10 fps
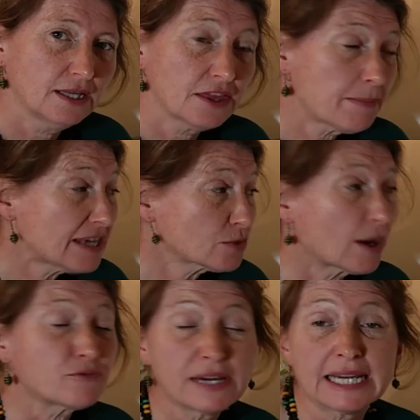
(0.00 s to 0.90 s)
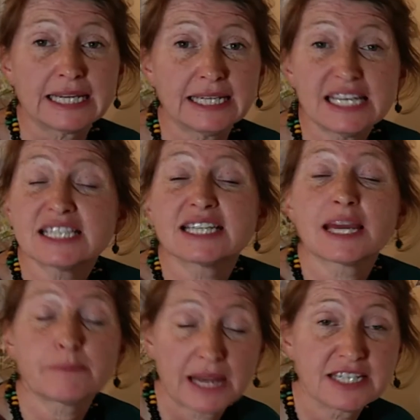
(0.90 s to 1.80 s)
The best way really is to
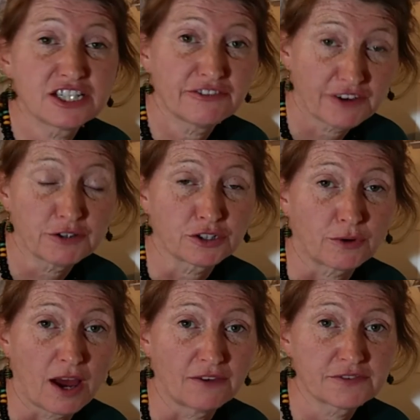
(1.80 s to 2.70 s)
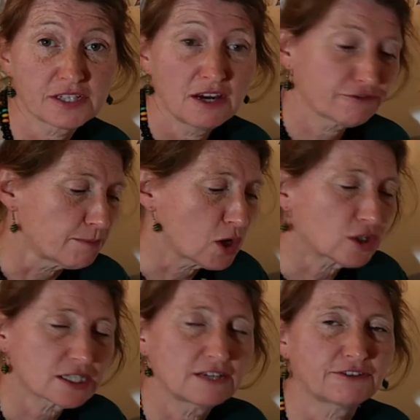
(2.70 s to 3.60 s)
take plenty of photographs from
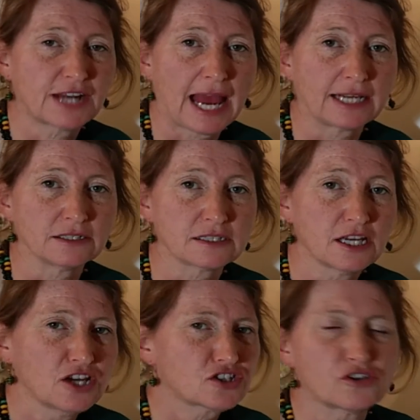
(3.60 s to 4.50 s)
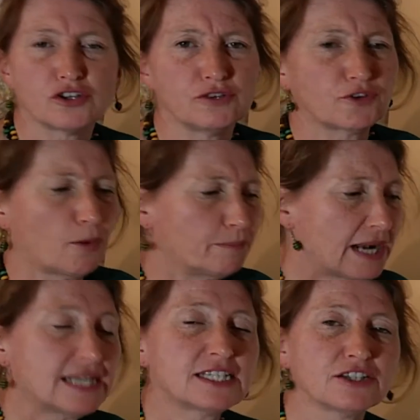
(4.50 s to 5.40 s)
lots of different angles so that you've got
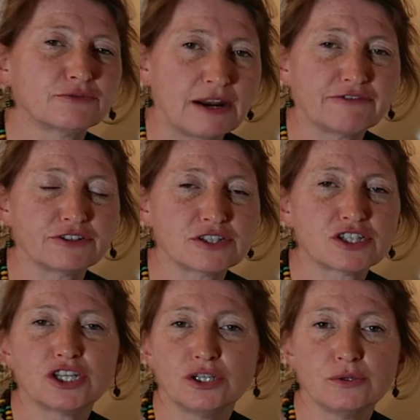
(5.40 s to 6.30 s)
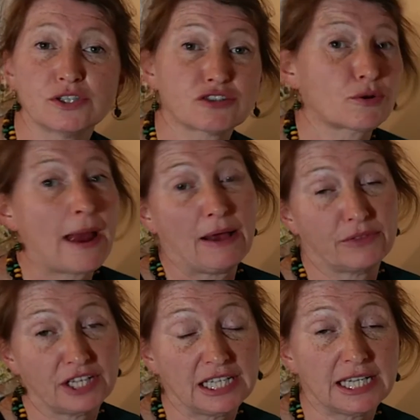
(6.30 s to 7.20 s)
plenty of reference to use throughout
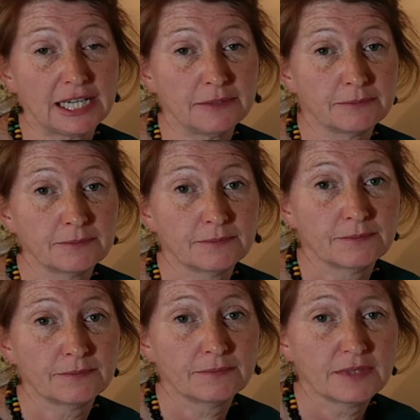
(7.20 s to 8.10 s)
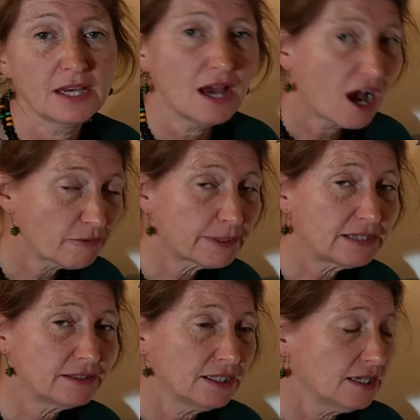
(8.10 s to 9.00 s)
the year. I've
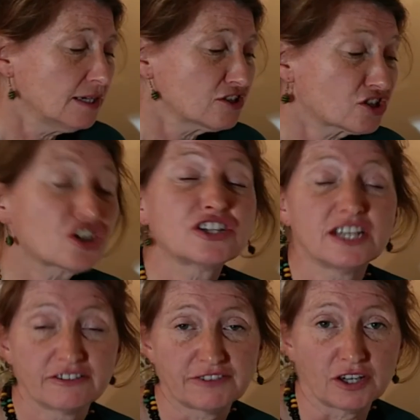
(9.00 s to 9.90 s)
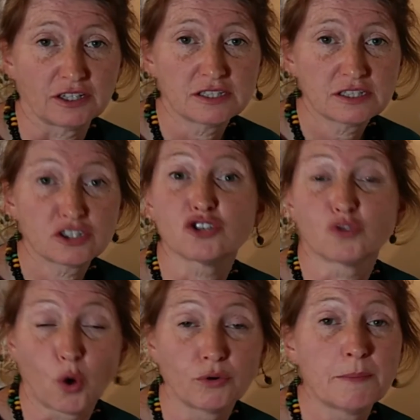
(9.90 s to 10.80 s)
been studying fungus to
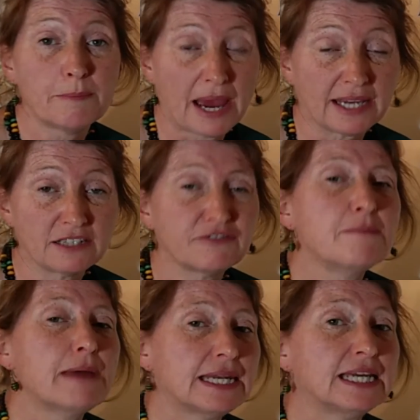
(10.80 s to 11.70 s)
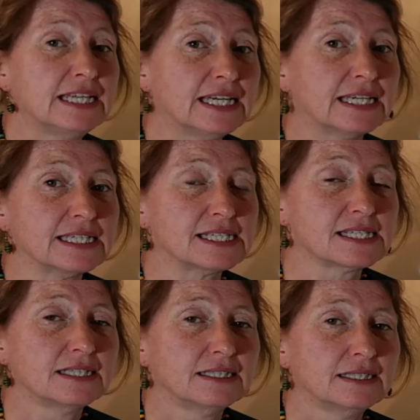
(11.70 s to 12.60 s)
draw and paint for many years,